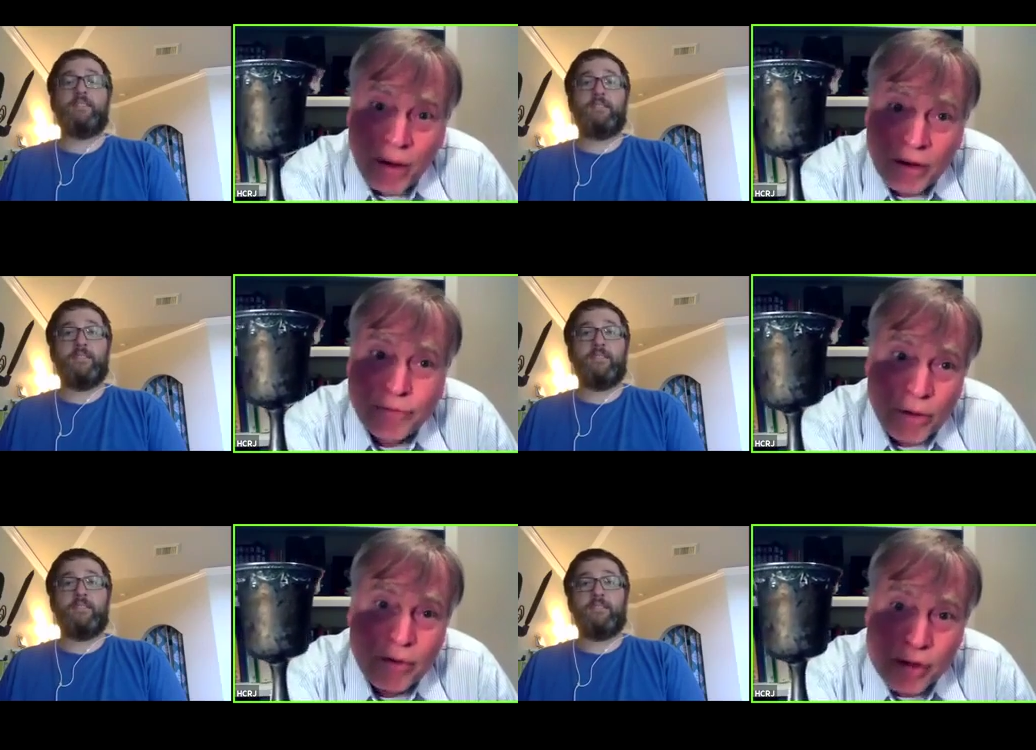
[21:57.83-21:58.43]
Speaker 1: all
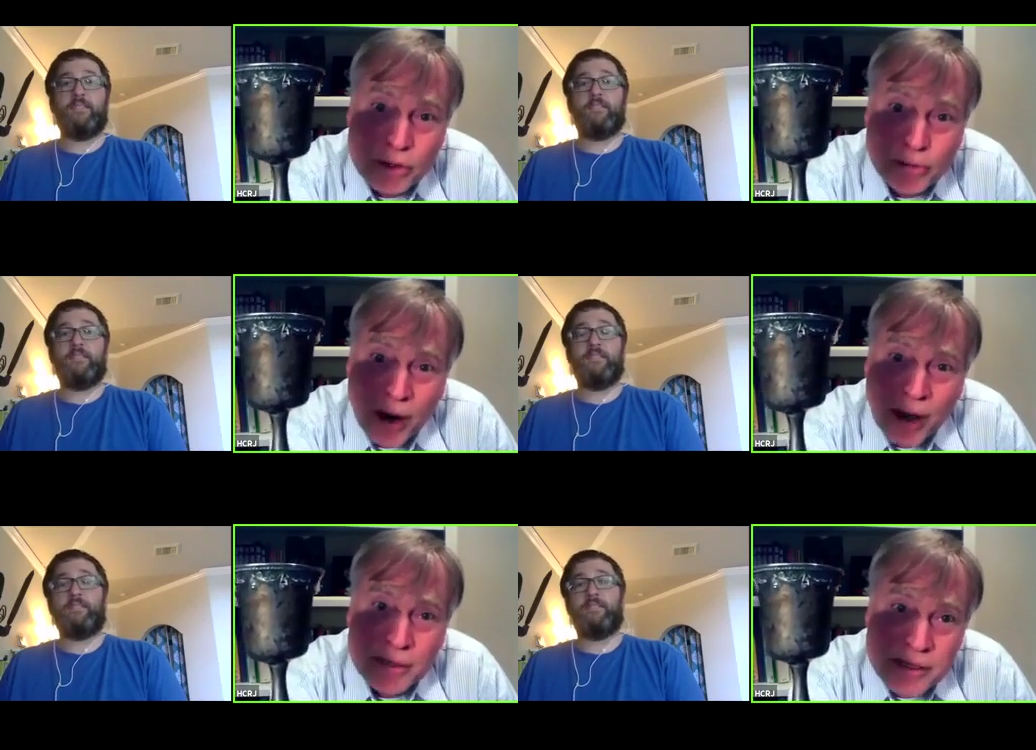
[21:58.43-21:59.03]
four of those
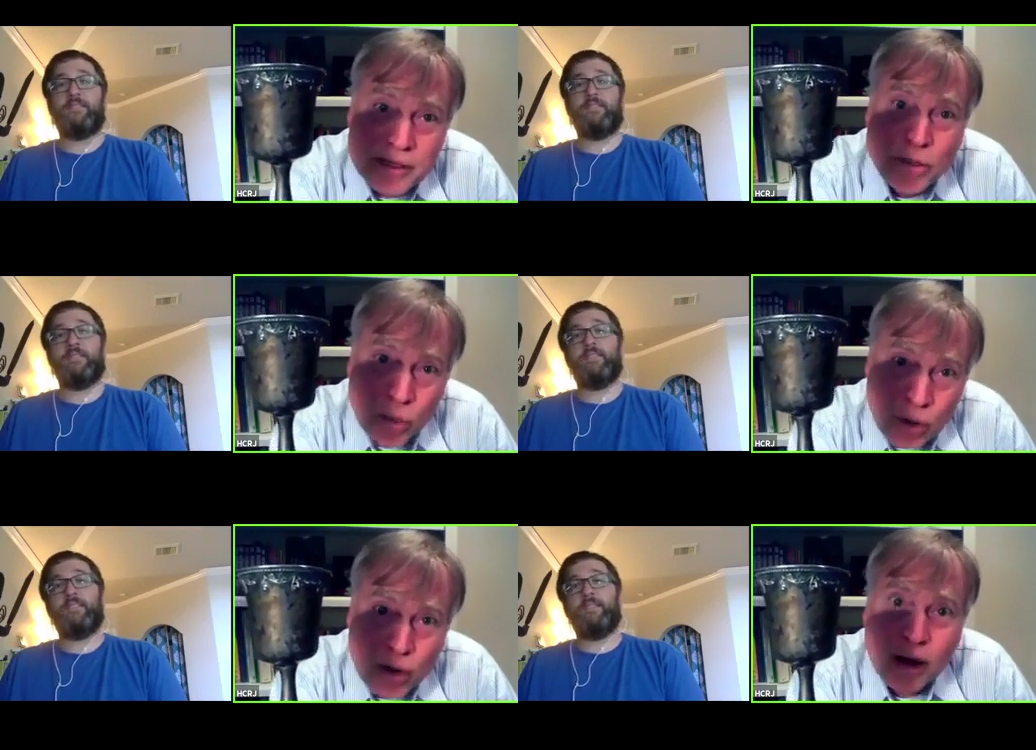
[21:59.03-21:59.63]
promises
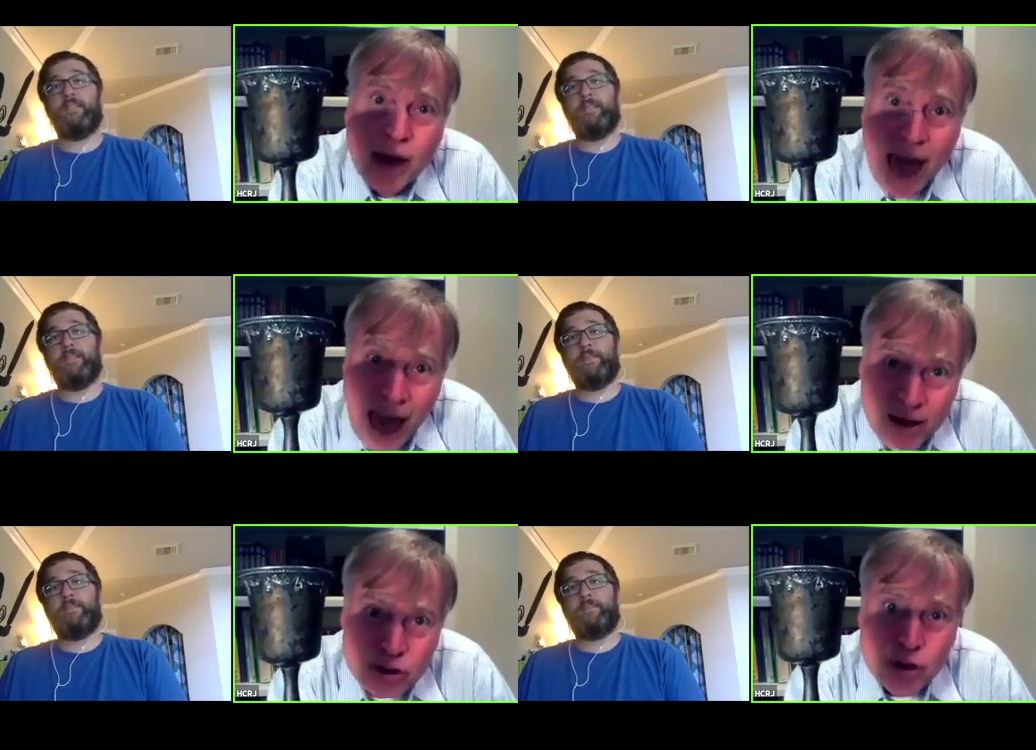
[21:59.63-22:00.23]
were
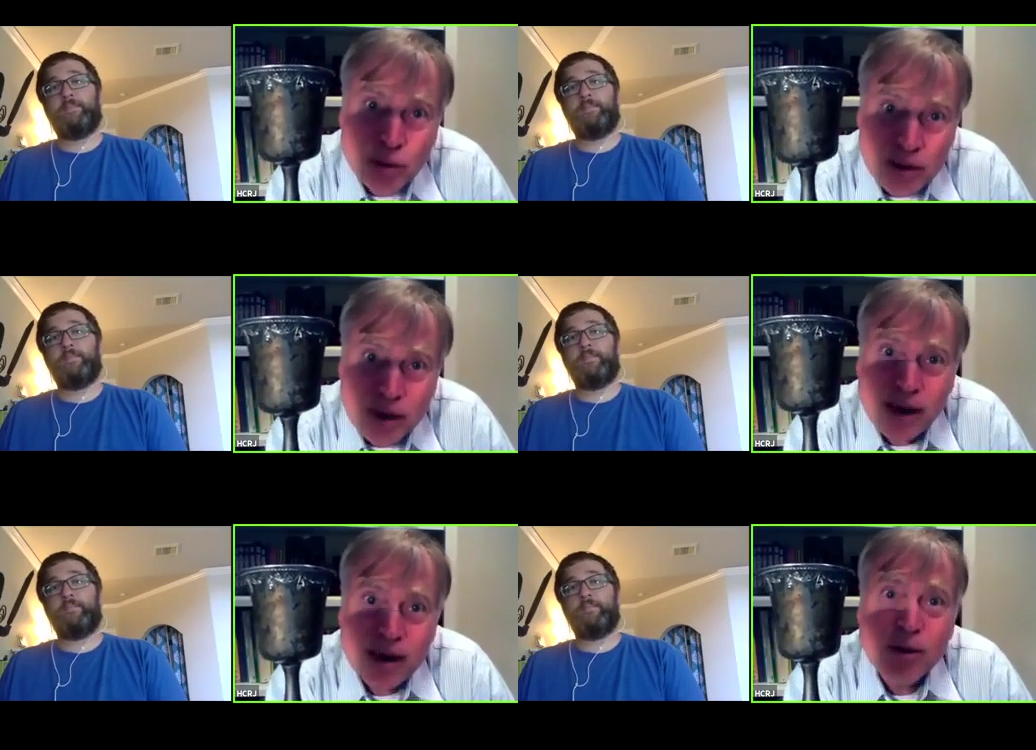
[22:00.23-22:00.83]

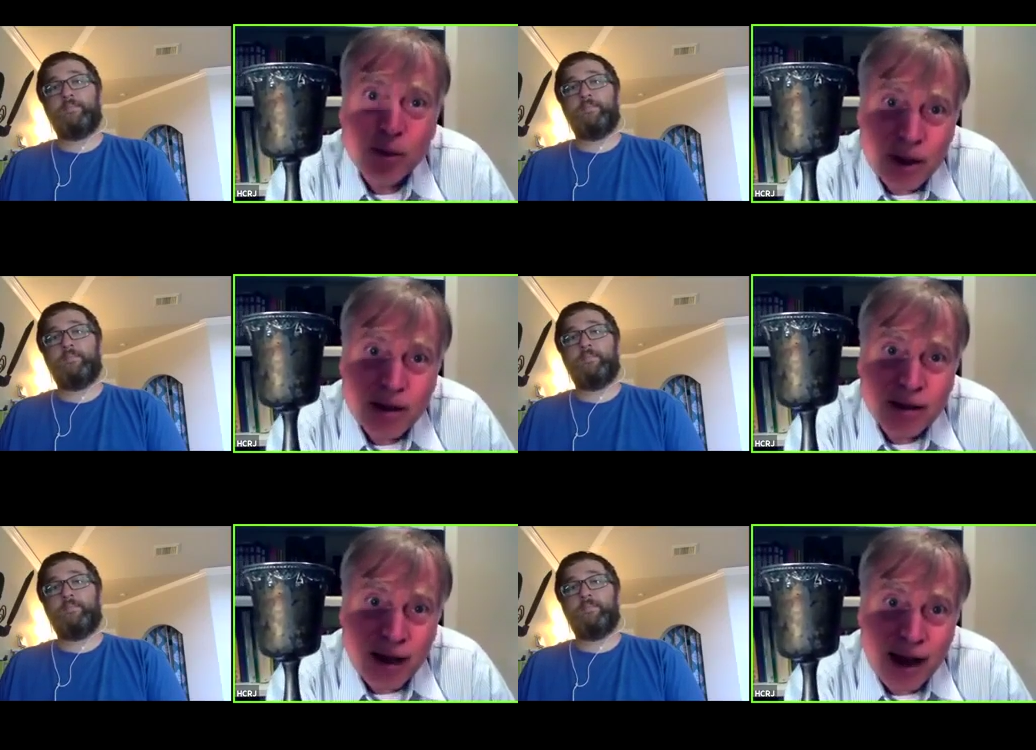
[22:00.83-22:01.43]
actually
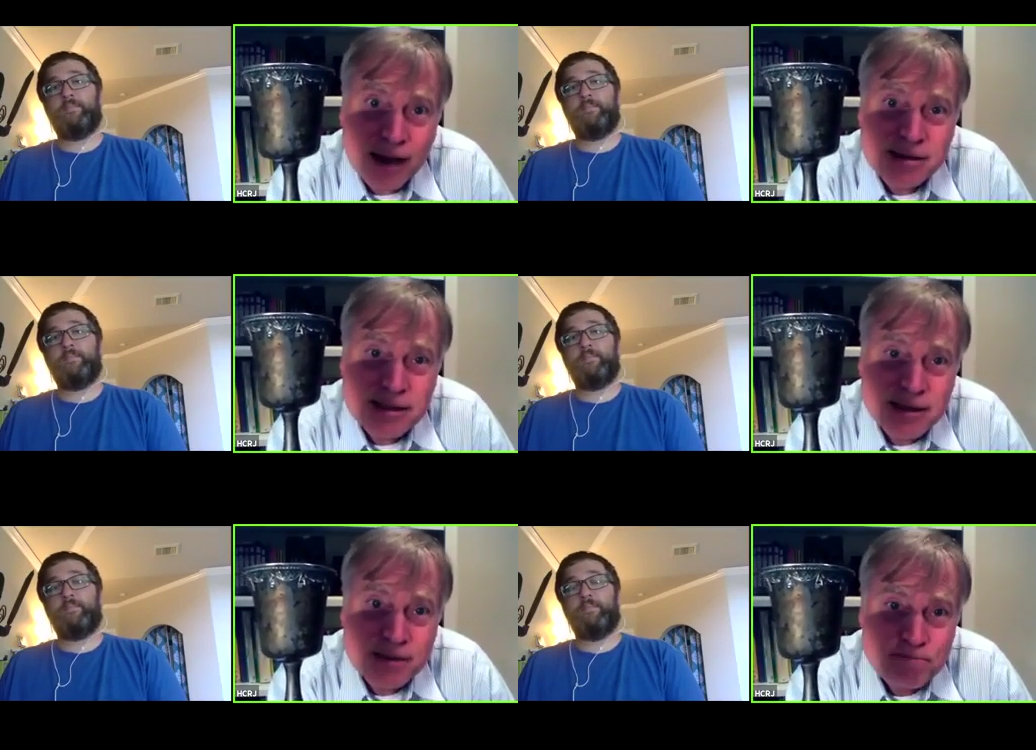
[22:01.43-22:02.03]

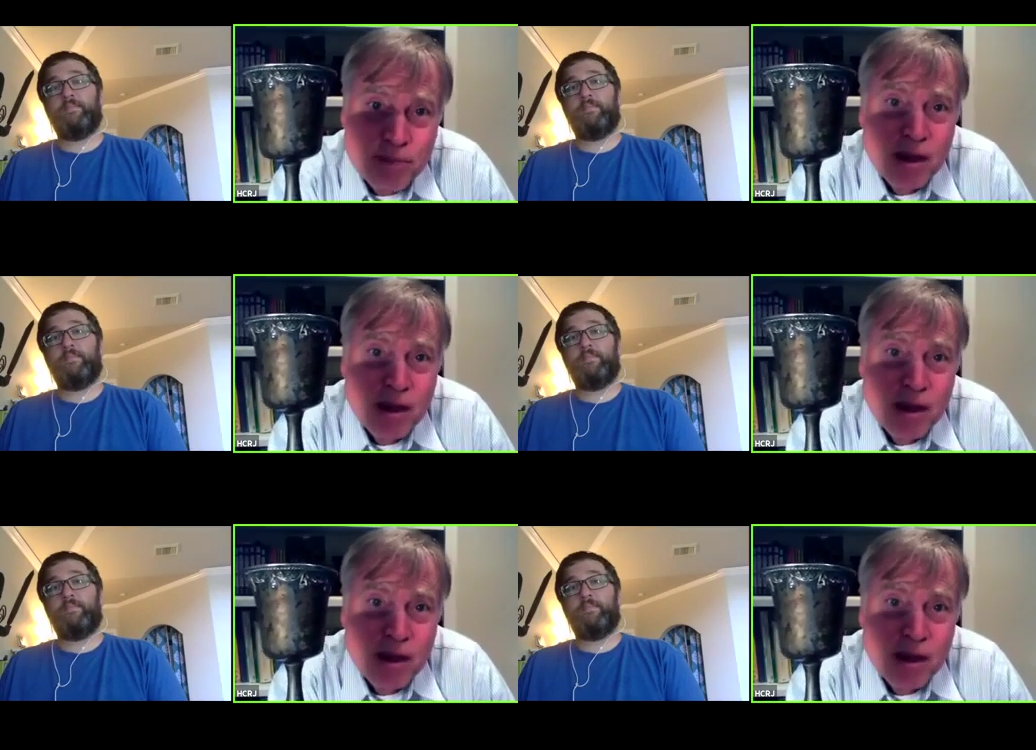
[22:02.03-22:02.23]
realized.